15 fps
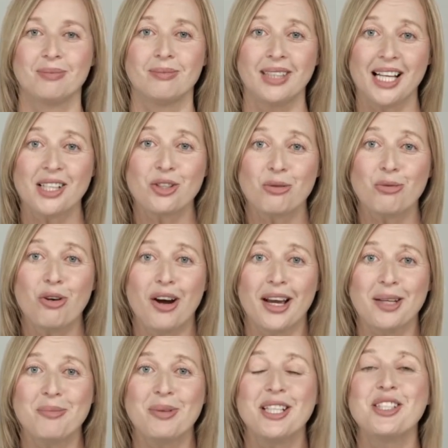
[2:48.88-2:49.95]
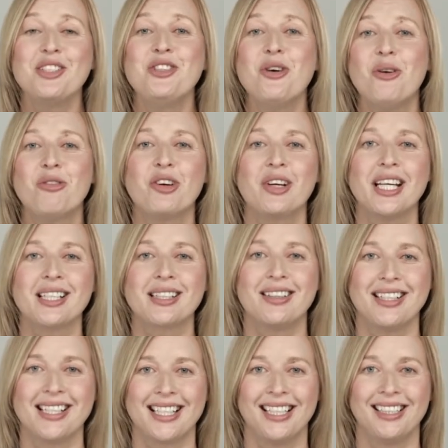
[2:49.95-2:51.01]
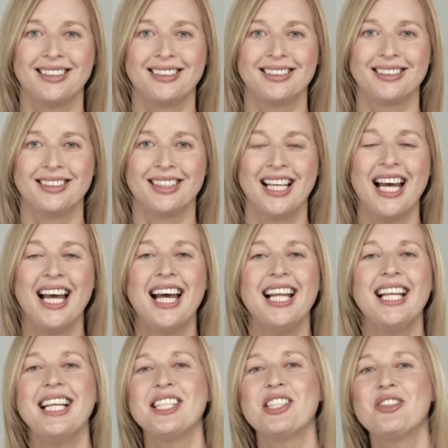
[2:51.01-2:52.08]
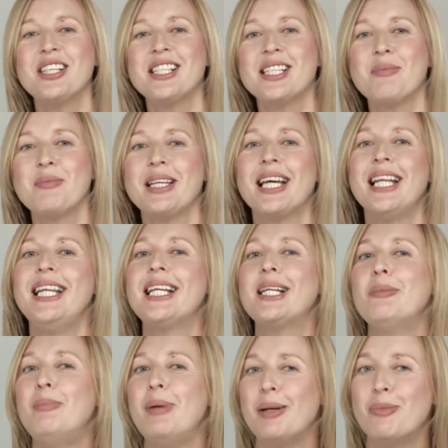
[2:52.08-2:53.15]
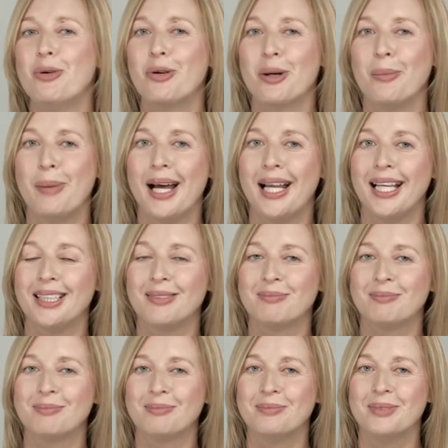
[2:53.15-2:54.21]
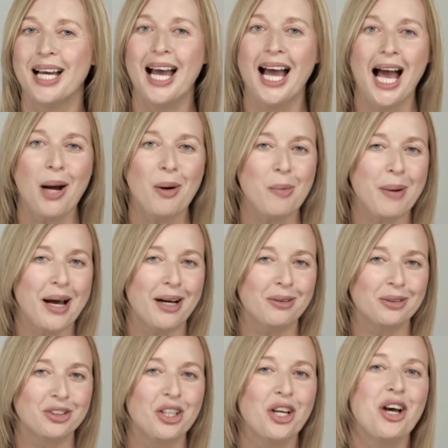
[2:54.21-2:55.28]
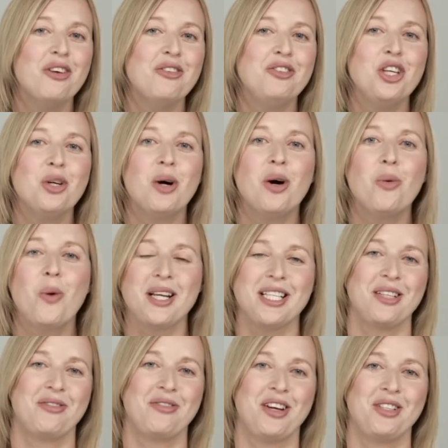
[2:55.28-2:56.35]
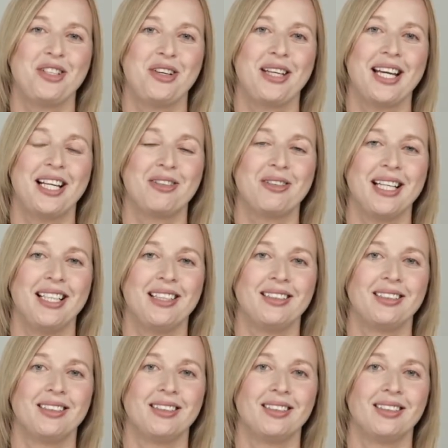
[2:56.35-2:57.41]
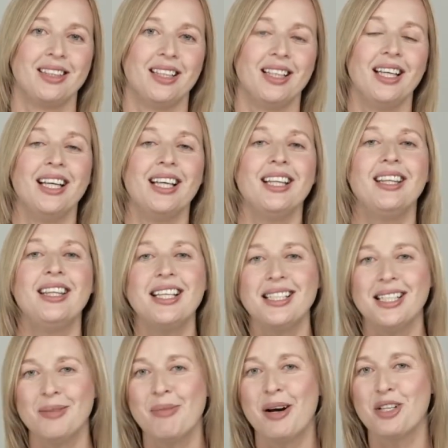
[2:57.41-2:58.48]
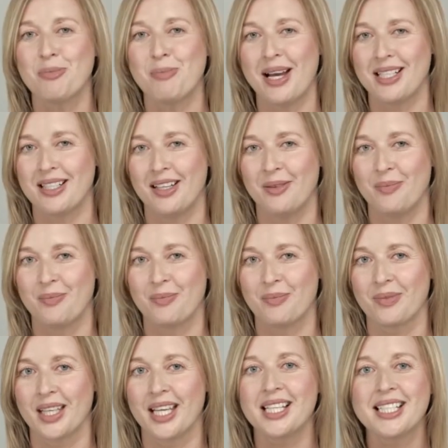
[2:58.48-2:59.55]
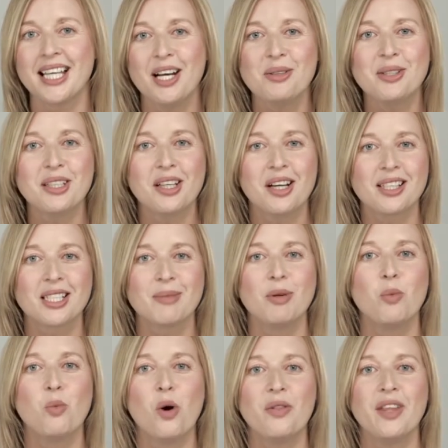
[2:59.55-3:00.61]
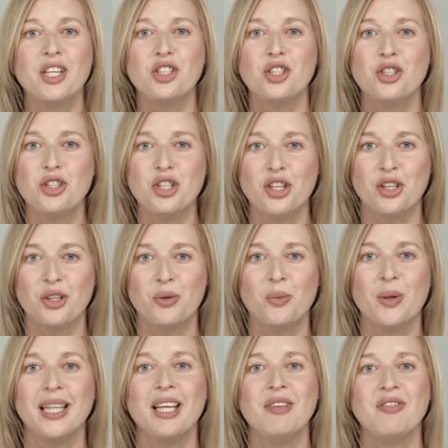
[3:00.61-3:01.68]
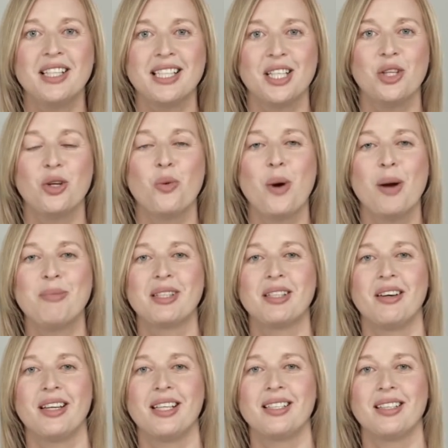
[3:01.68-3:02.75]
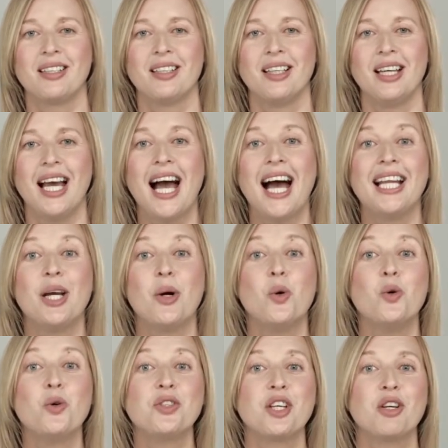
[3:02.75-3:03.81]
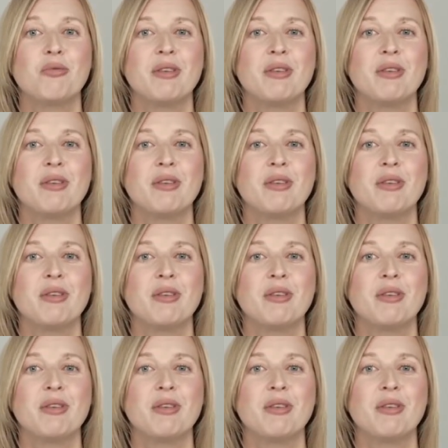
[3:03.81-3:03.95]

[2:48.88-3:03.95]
That's all right, but it's not very exciting. Let's try something a little bit more compelling. How about view our wedding photo gallery? This is much better. It tells the customer what they should do when they visit your website. And it also